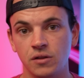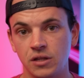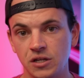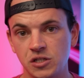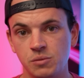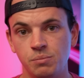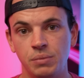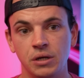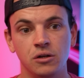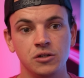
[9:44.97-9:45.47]

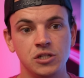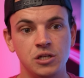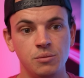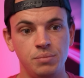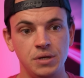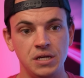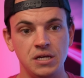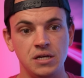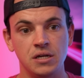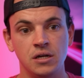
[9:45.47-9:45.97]
this bill to
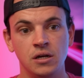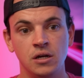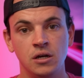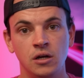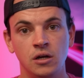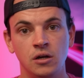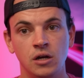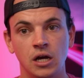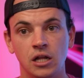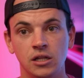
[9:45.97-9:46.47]
be
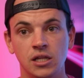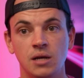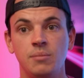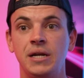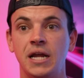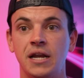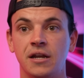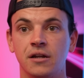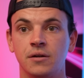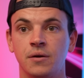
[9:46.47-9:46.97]

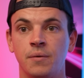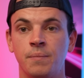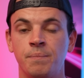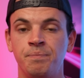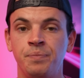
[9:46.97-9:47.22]
eliminated.